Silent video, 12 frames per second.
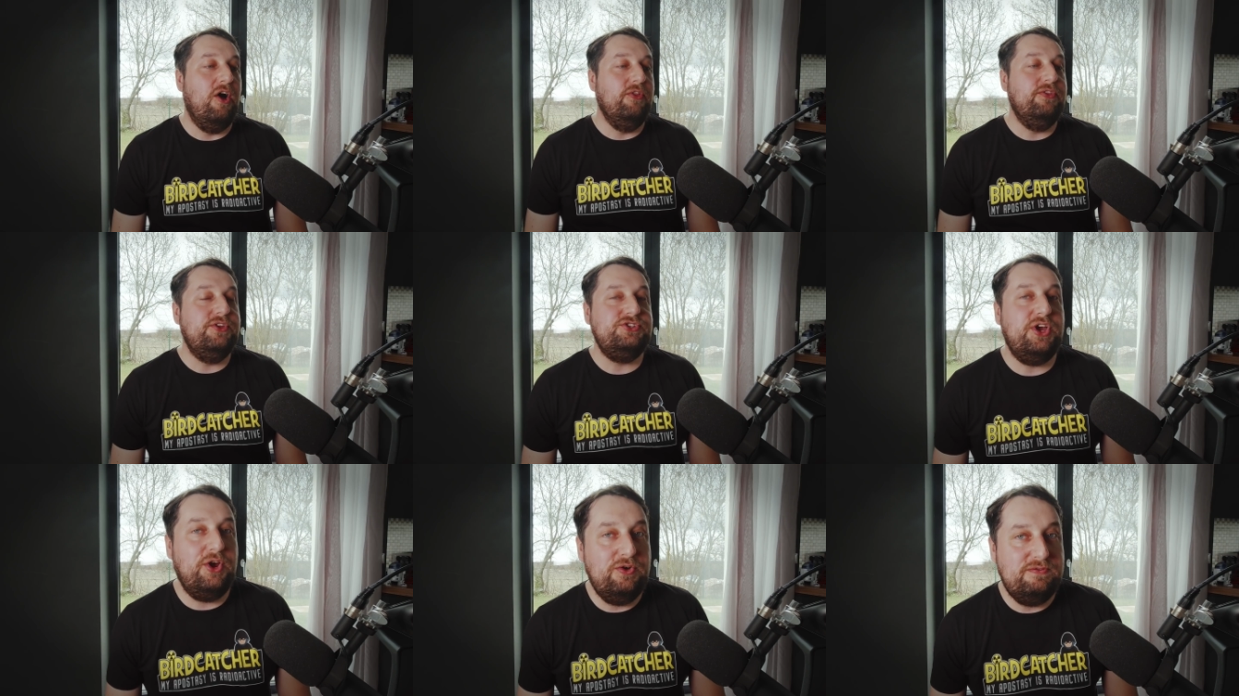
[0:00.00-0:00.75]
on the
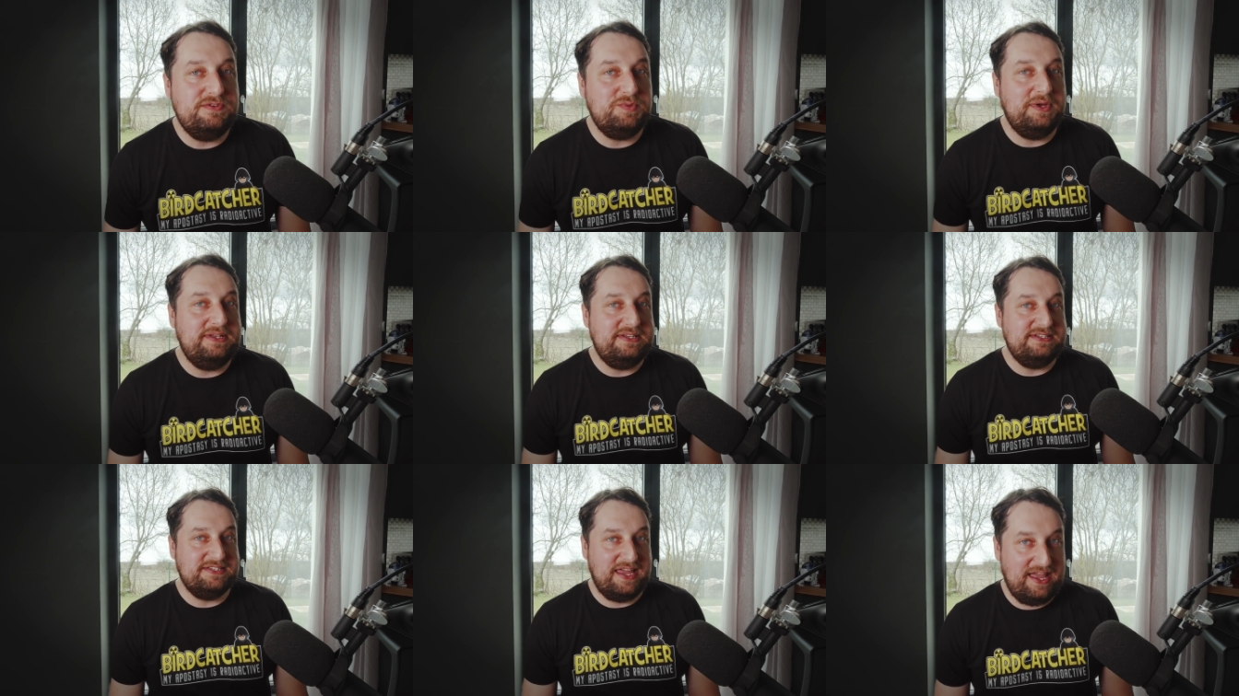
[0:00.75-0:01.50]
Jehovah's
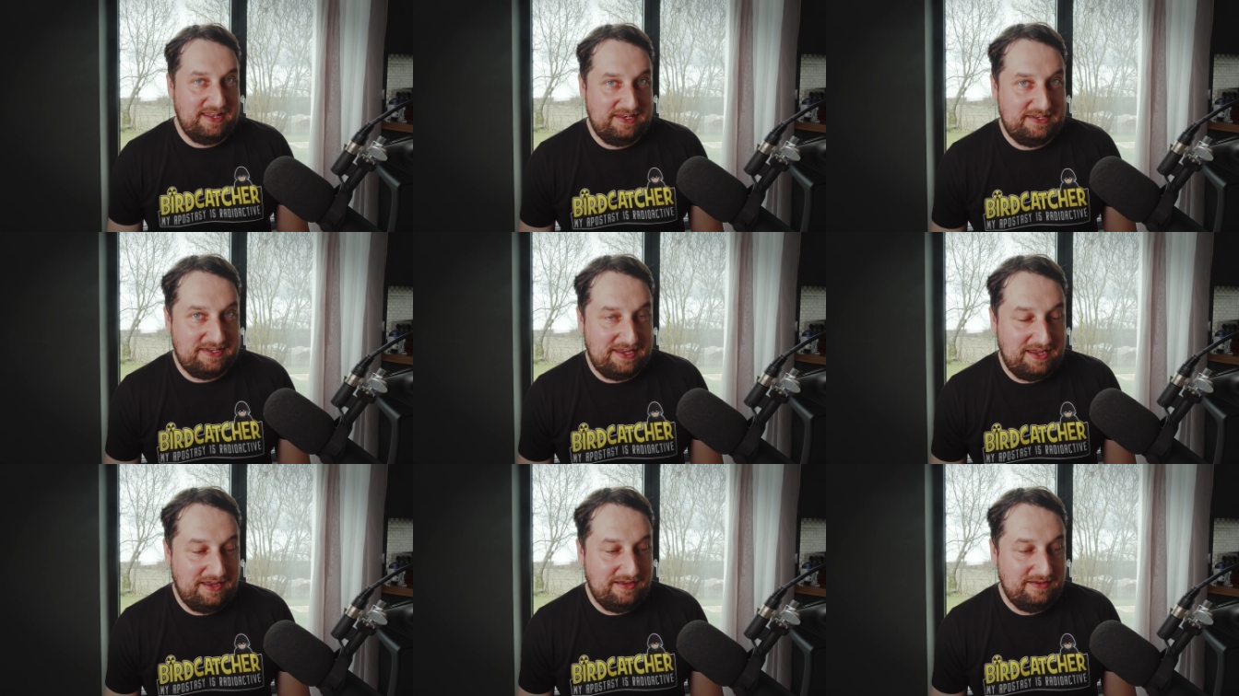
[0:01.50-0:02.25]
Witness
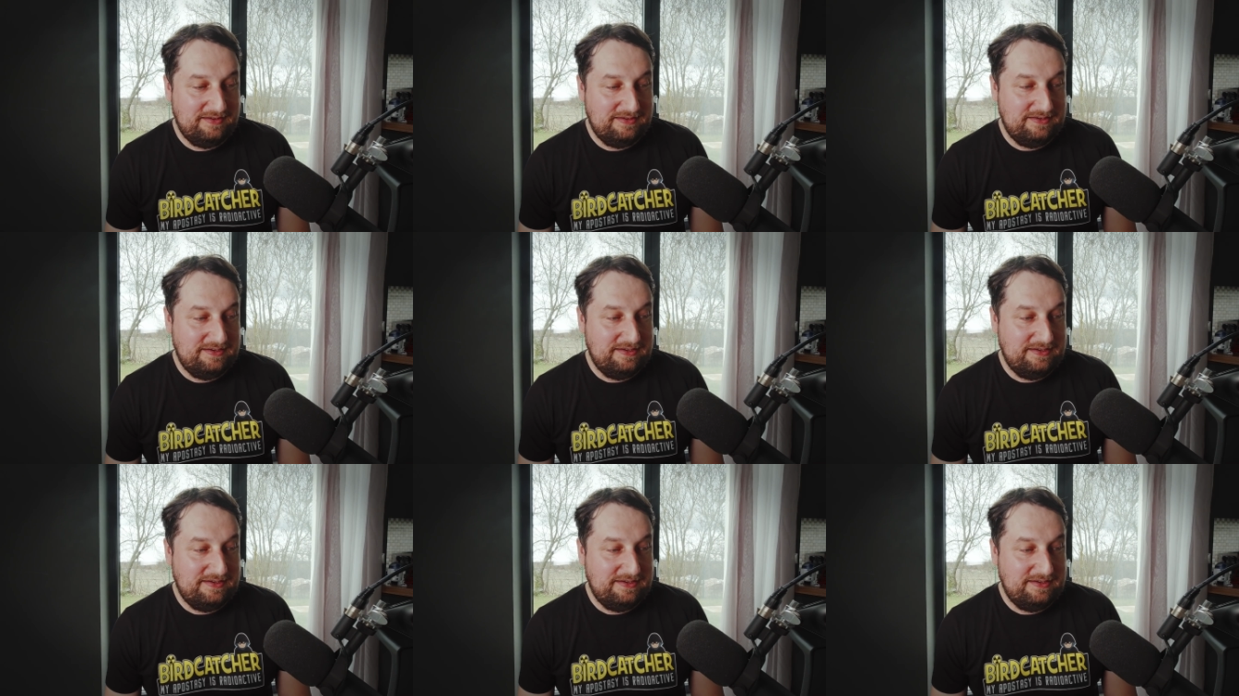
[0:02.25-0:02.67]
calendar.